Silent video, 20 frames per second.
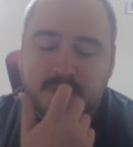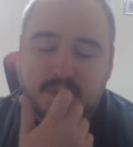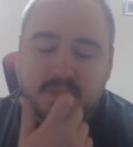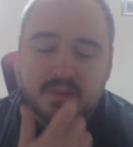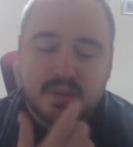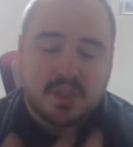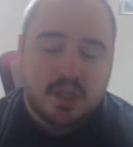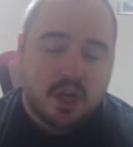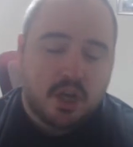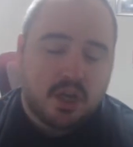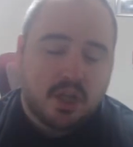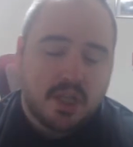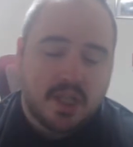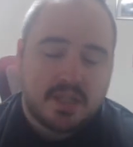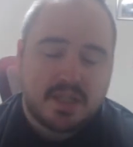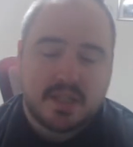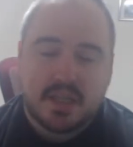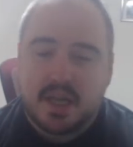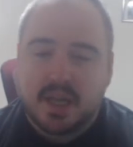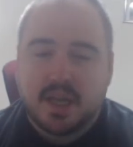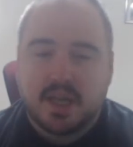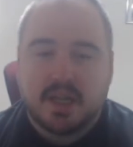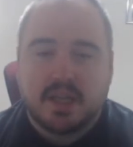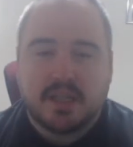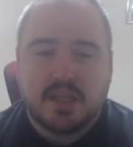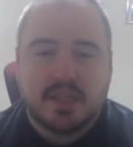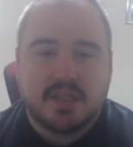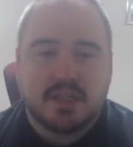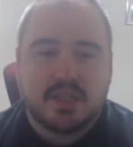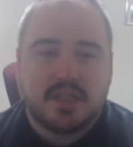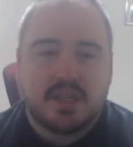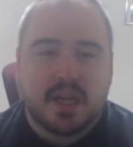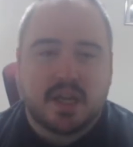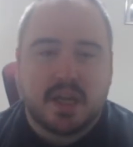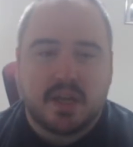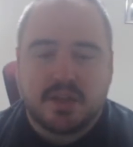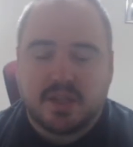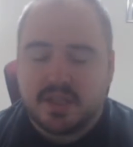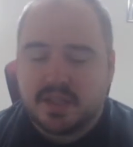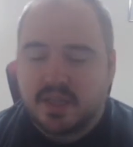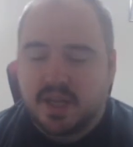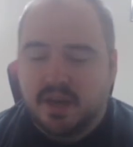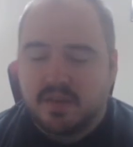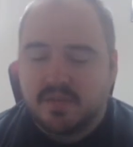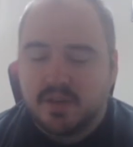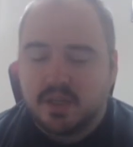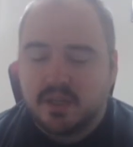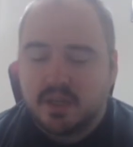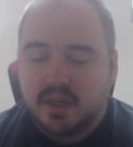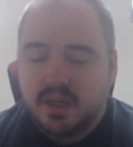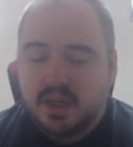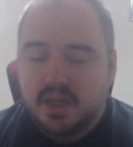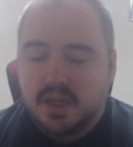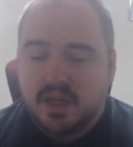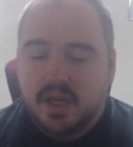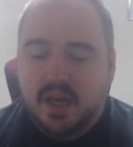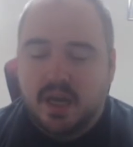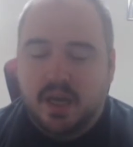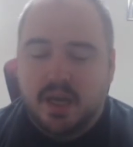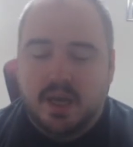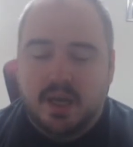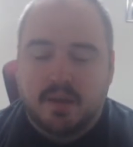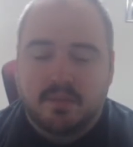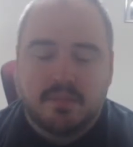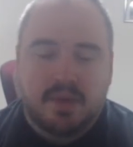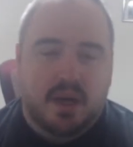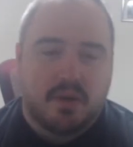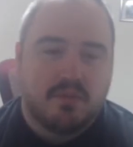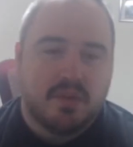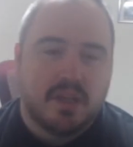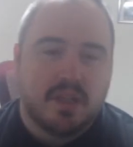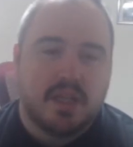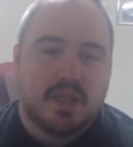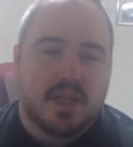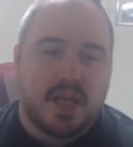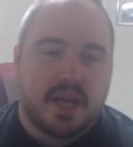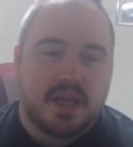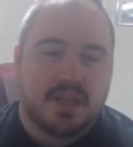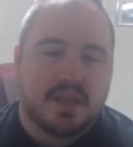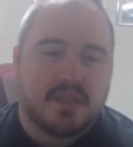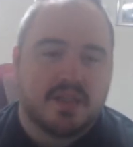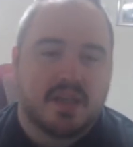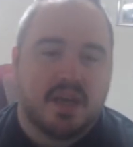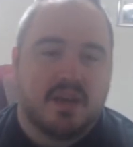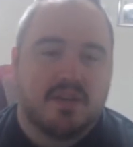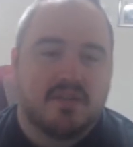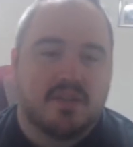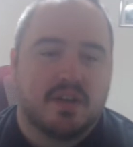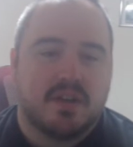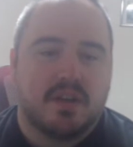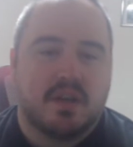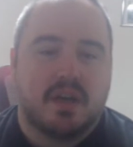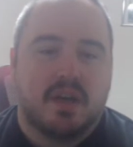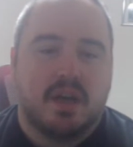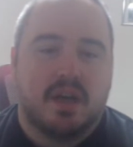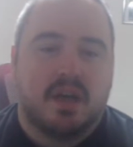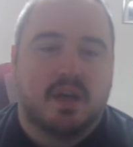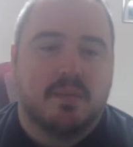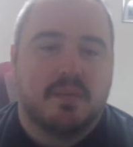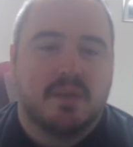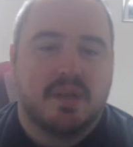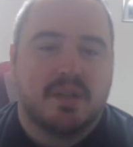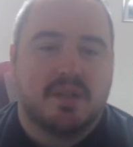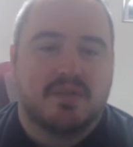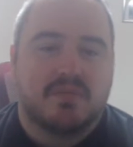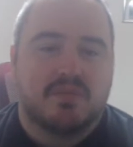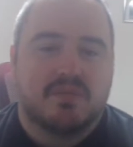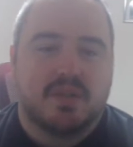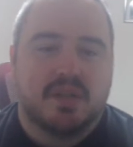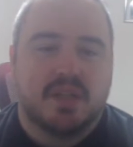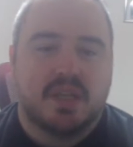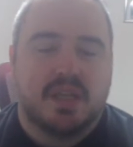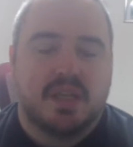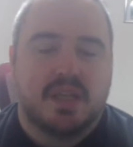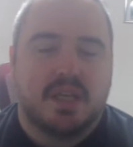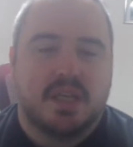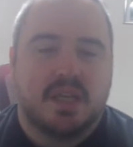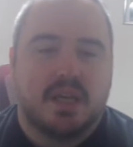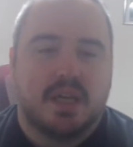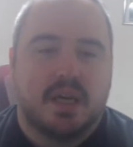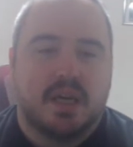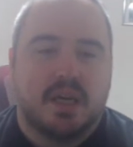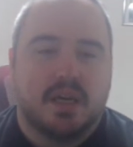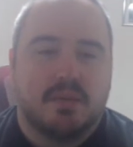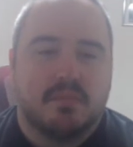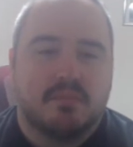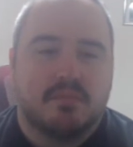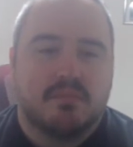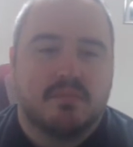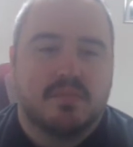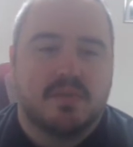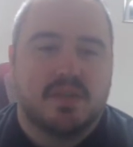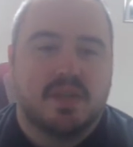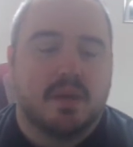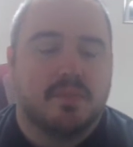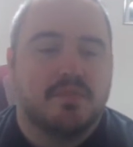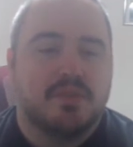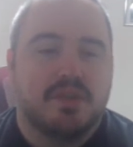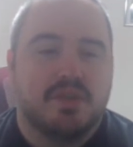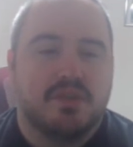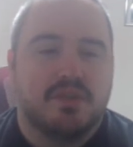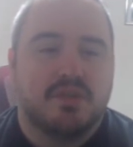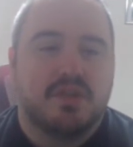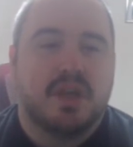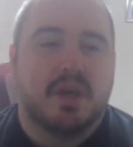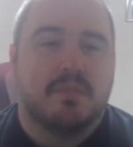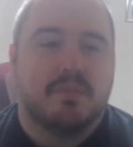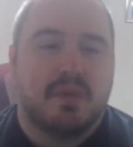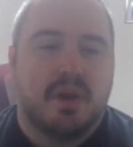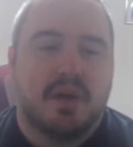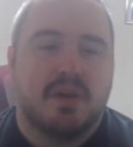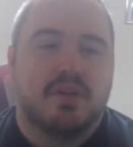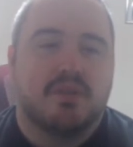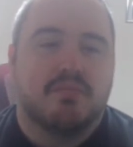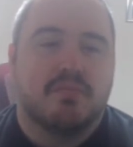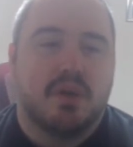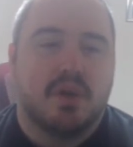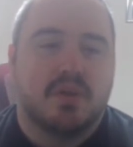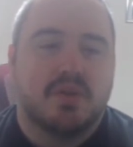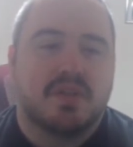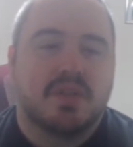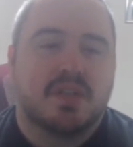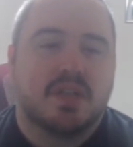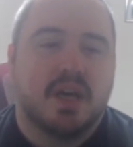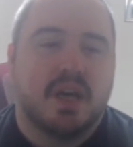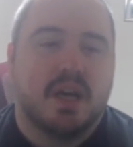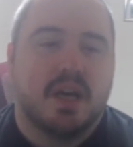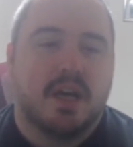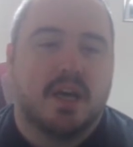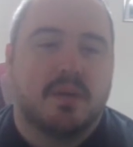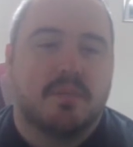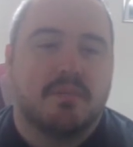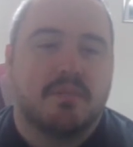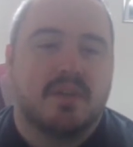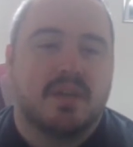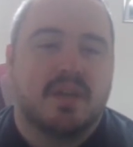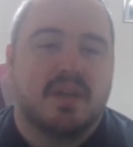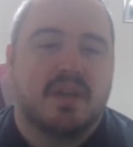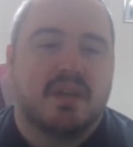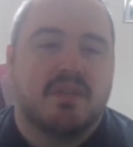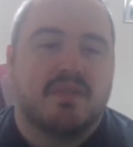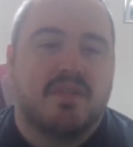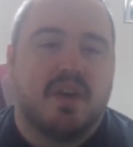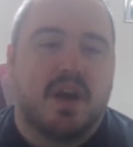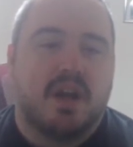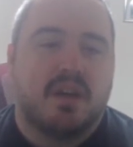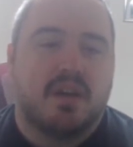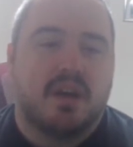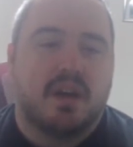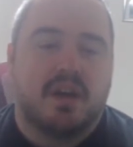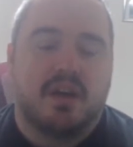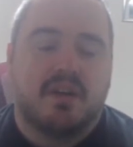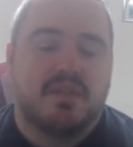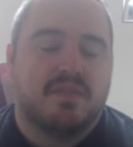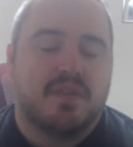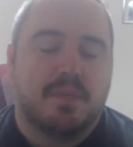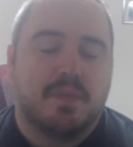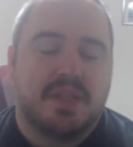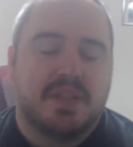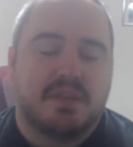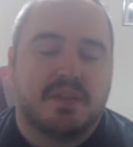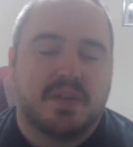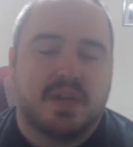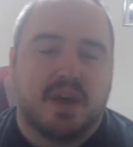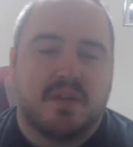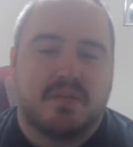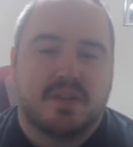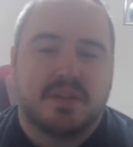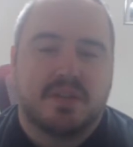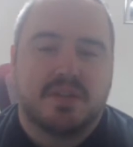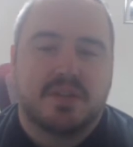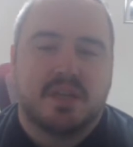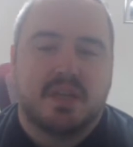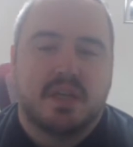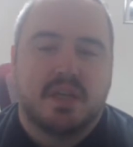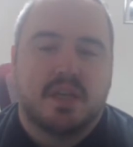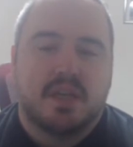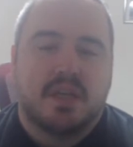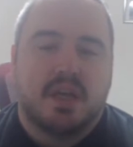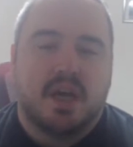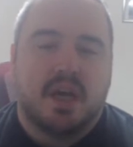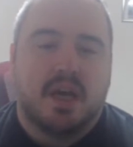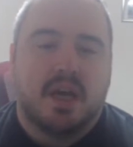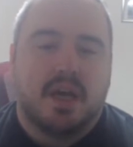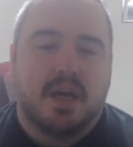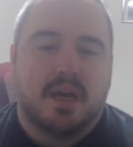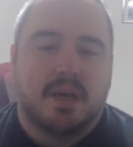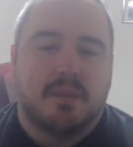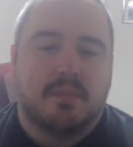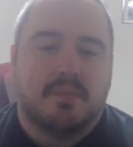So let's check out this cover. I really like this cover. It's really subdued compared to most Famitsu covers. A